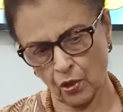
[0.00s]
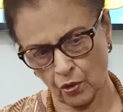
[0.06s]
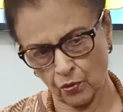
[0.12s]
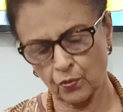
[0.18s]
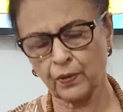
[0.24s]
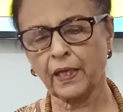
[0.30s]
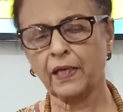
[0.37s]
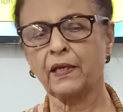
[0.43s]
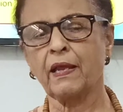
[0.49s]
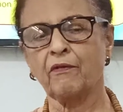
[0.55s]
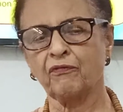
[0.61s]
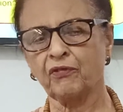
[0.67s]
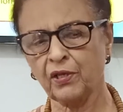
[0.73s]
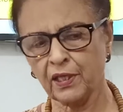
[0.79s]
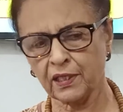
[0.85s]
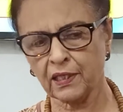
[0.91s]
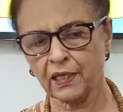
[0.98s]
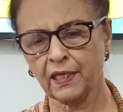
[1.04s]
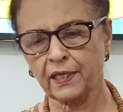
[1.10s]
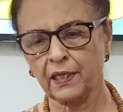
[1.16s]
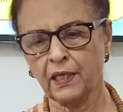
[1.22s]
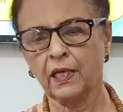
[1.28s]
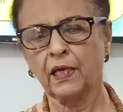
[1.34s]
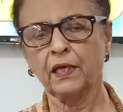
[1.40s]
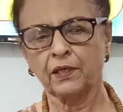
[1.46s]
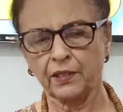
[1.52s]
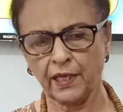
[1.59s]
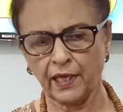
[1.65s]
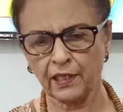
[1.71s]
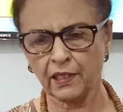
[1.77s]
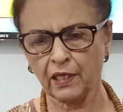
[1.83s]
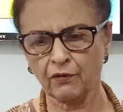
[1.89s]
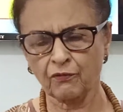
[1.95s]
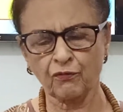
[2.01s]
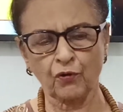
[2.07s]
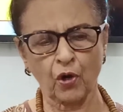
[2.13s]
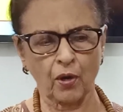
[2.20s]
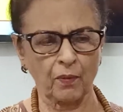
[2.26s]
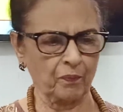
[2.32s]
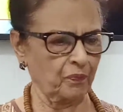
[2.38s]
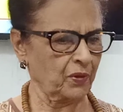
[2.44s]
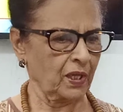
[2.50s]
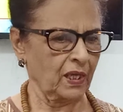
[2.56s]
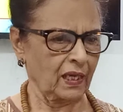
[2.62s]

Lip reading: you can definitely take it from